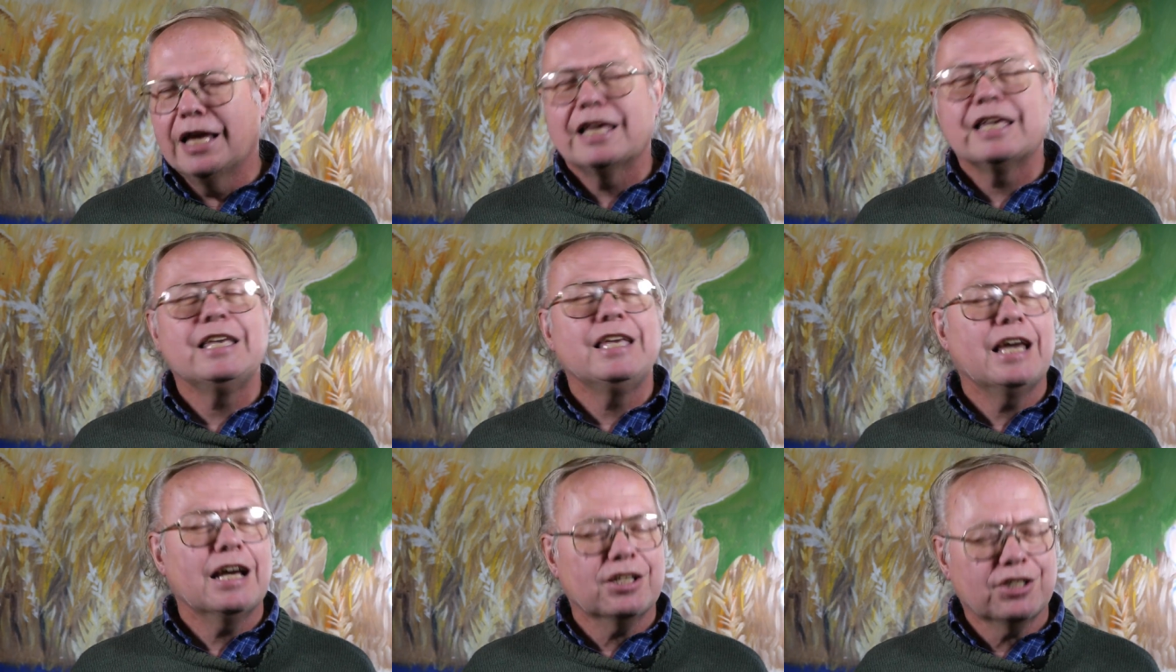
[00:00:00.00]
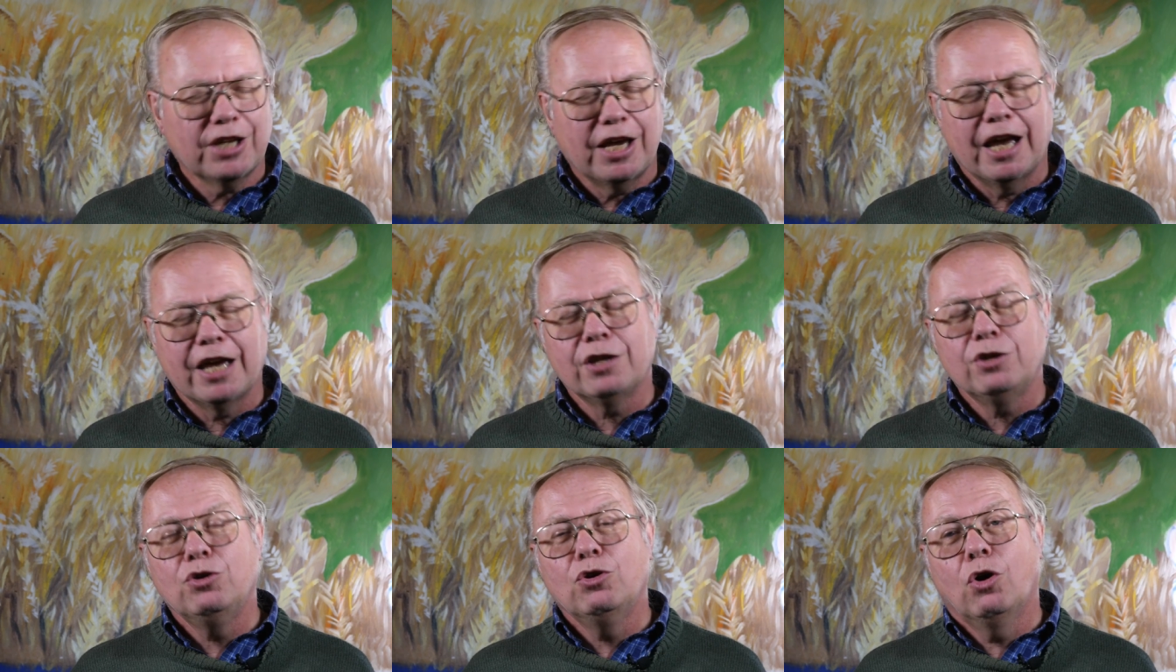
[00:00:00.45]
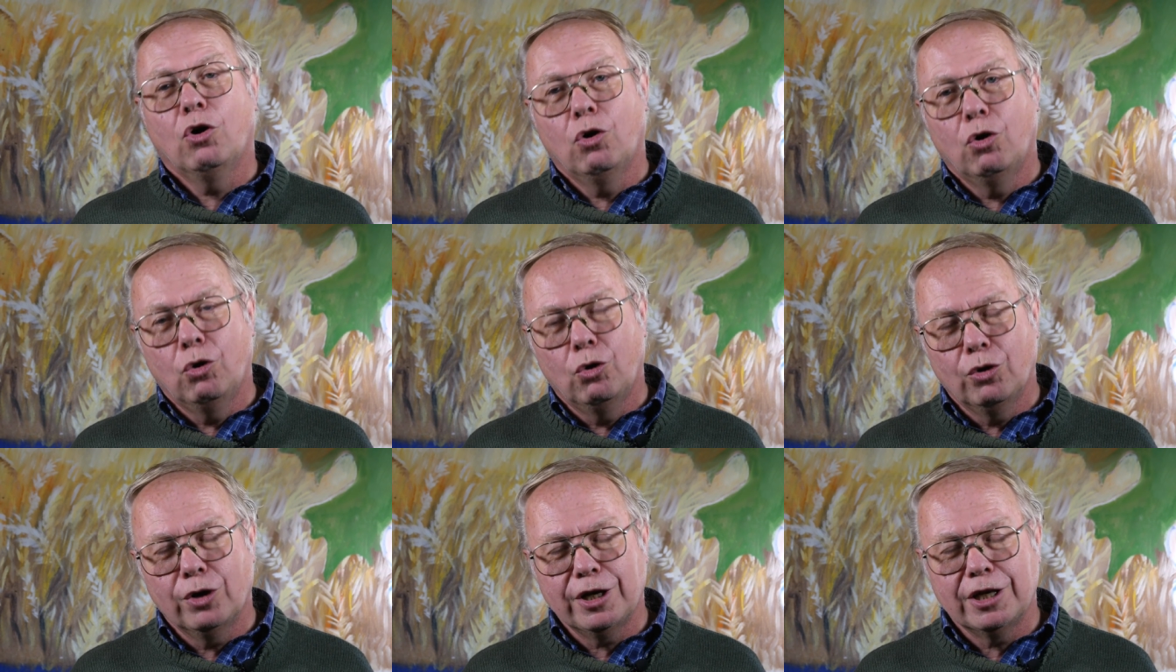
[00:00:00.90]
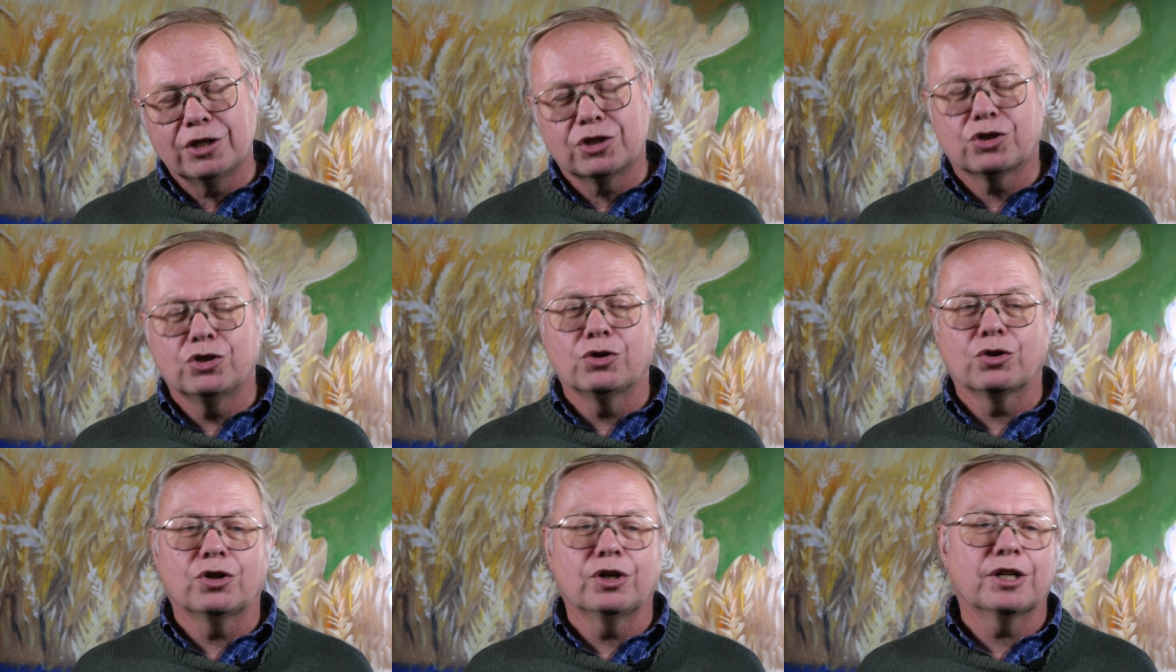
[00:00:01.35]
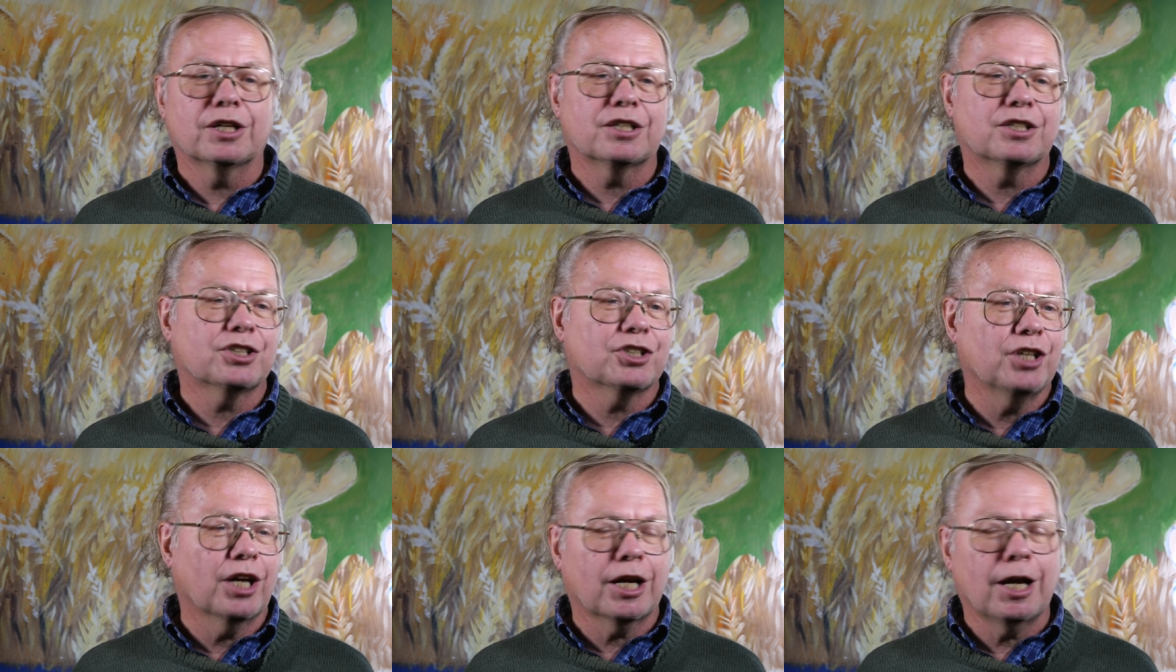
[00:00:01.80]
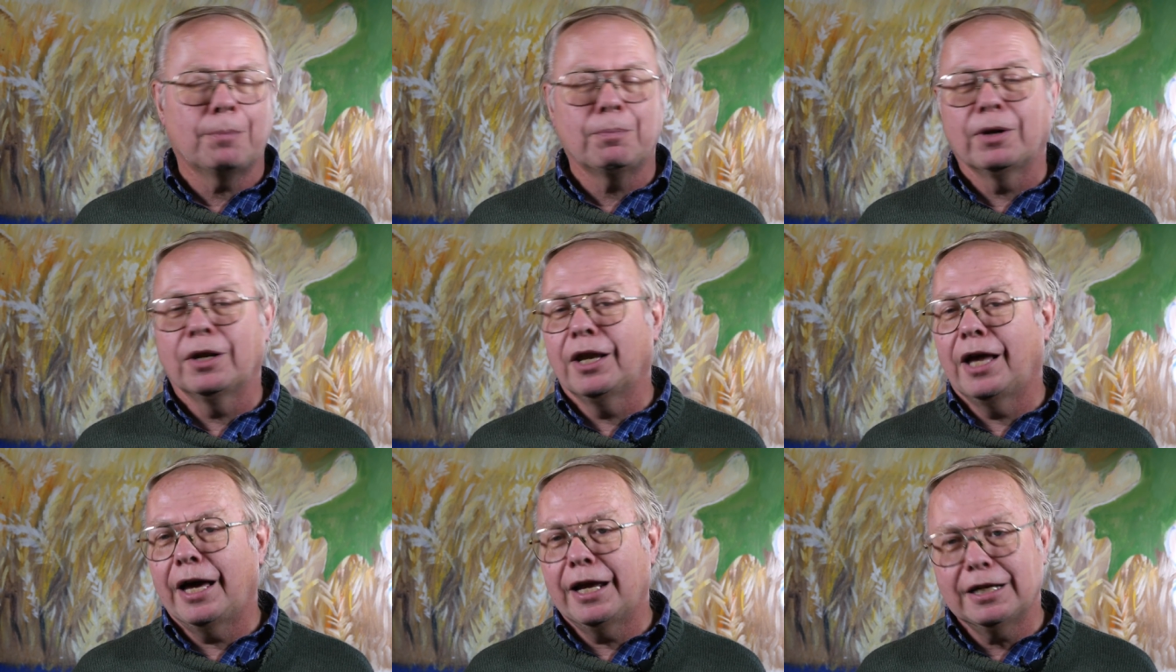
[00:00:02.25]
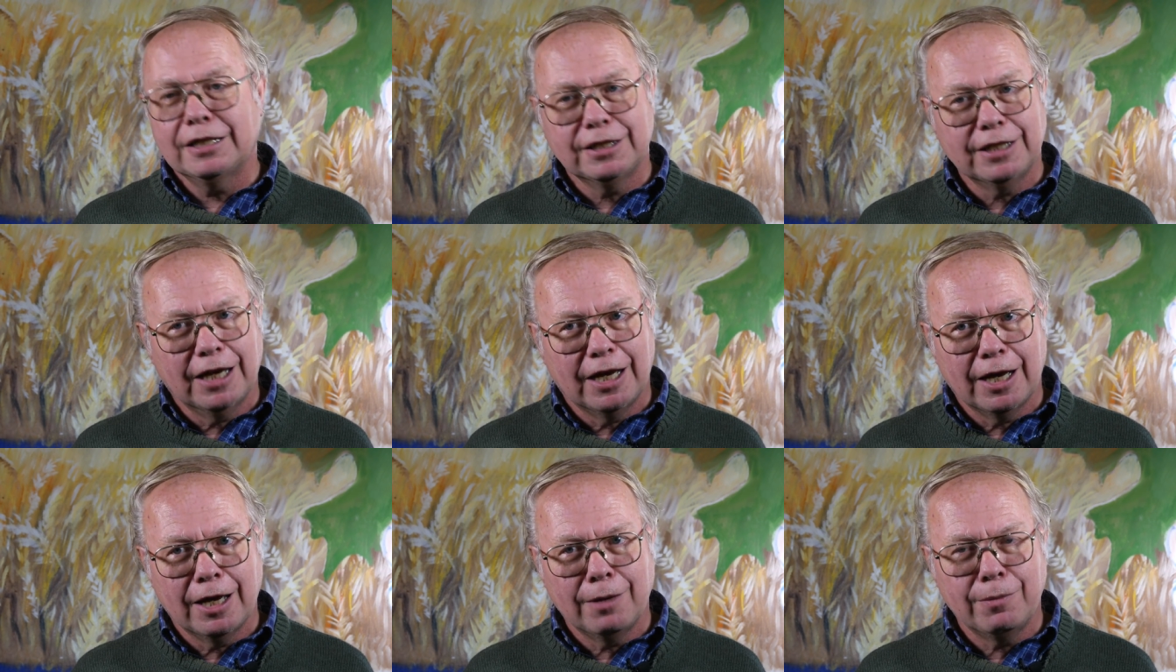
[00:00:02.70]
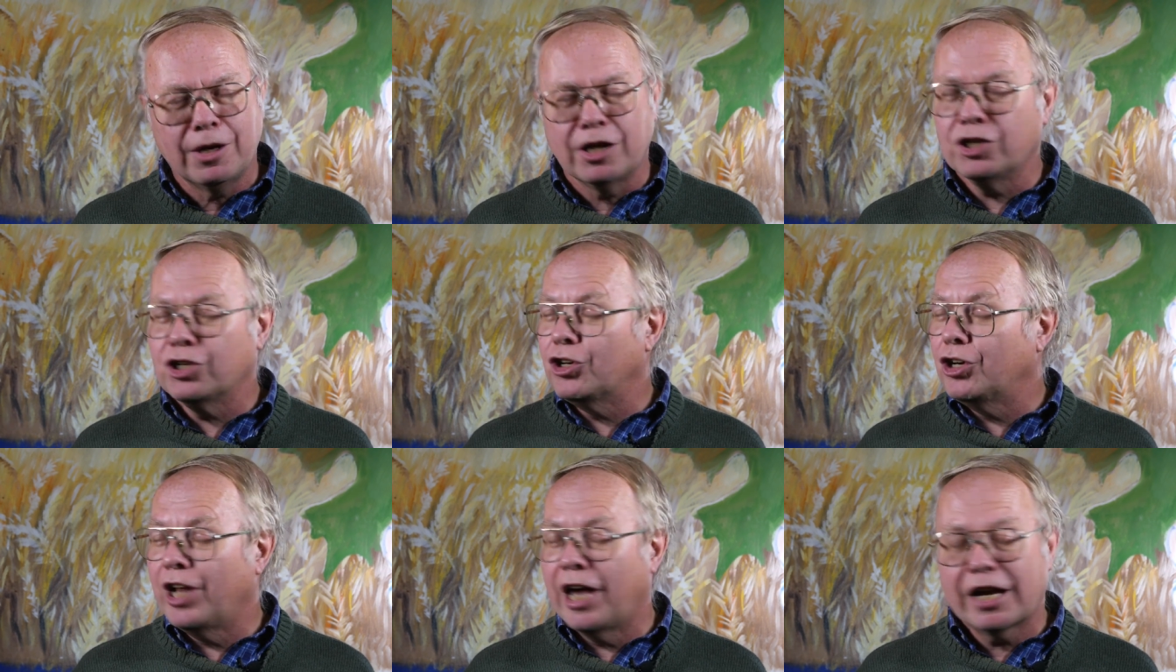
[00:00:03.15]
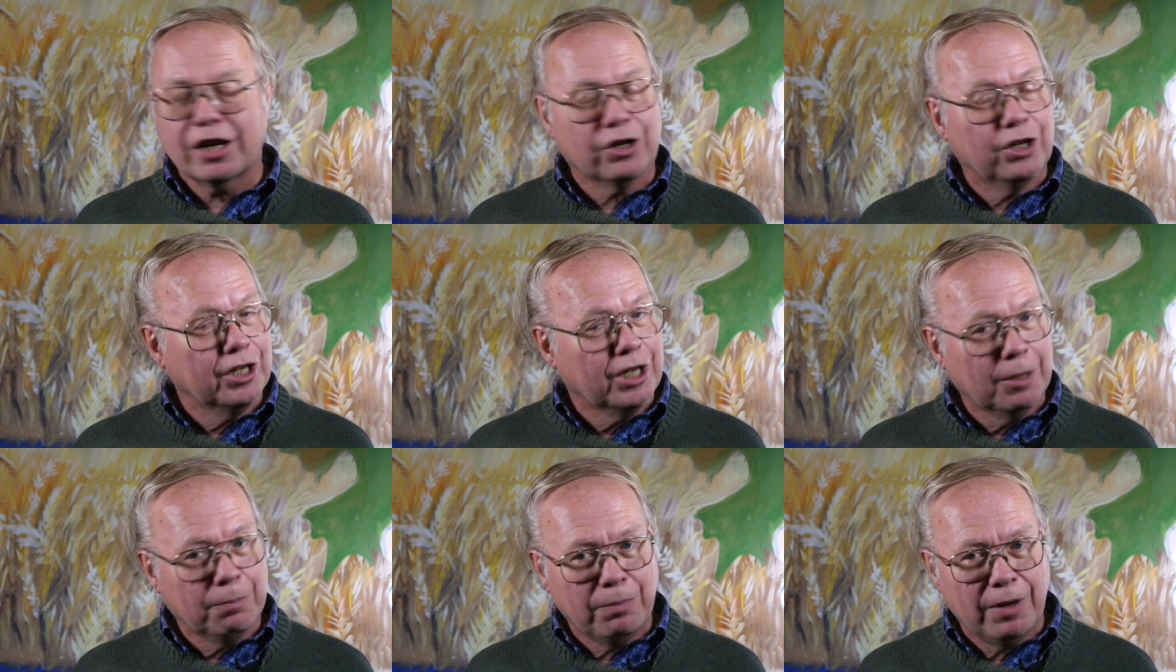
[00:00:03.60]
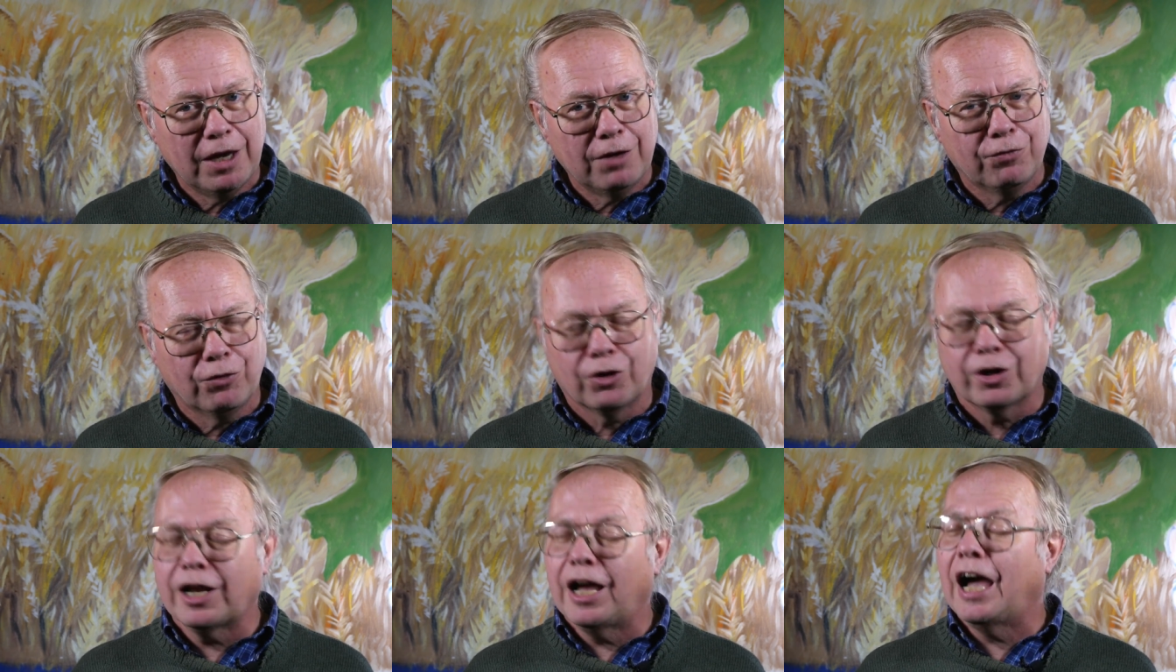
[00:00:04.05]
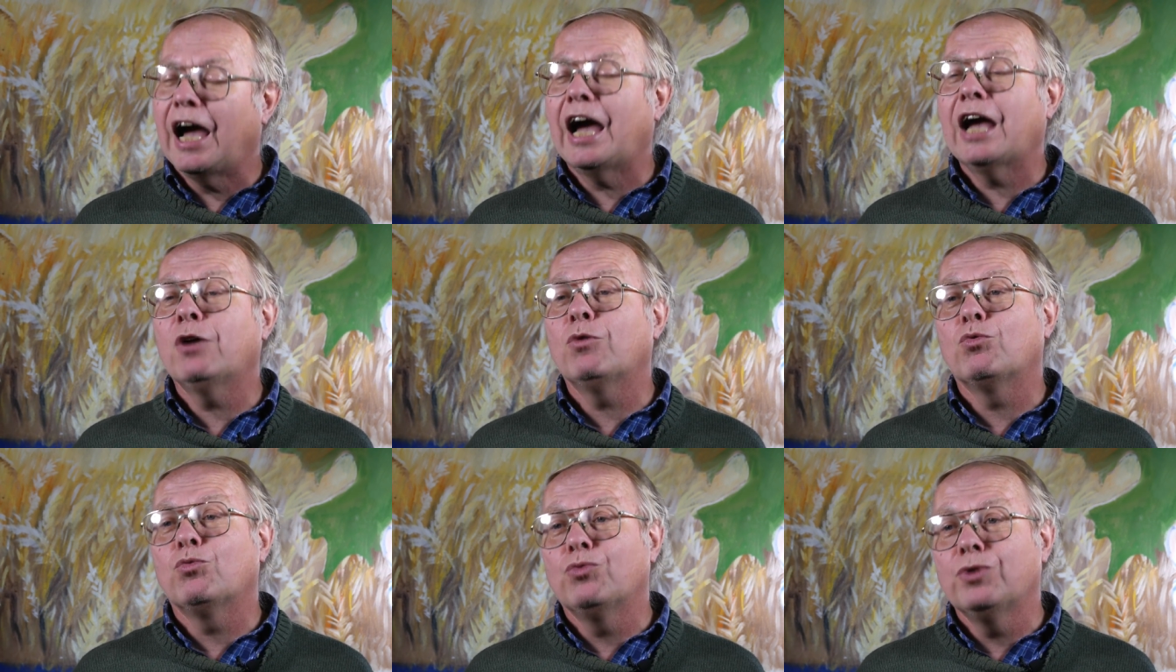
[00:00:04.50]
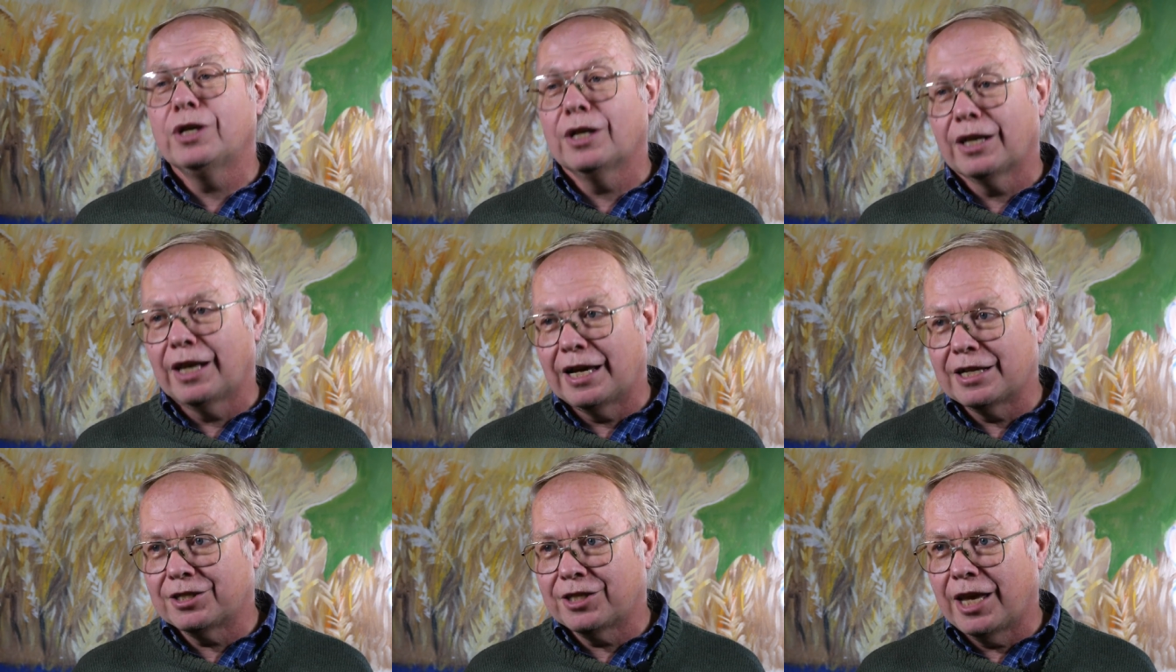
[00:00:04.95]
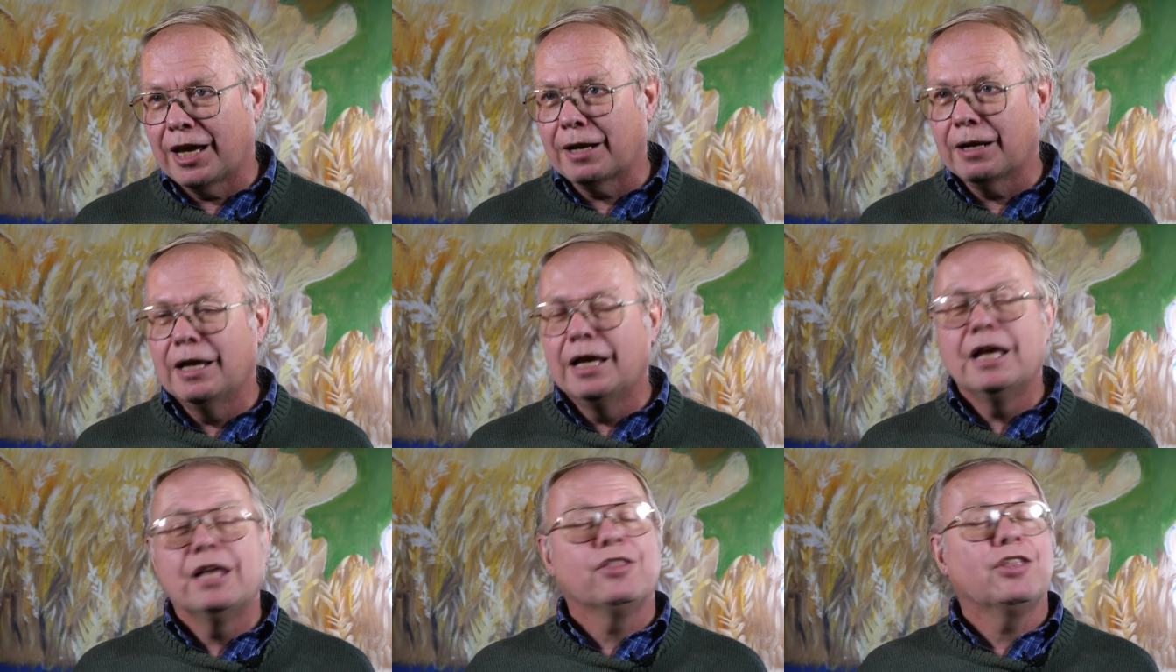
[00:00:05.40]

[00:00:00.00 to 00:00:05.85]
Yes, I know it's you're going to suck up a lot of time and you're not going to get paid for it. I realize that.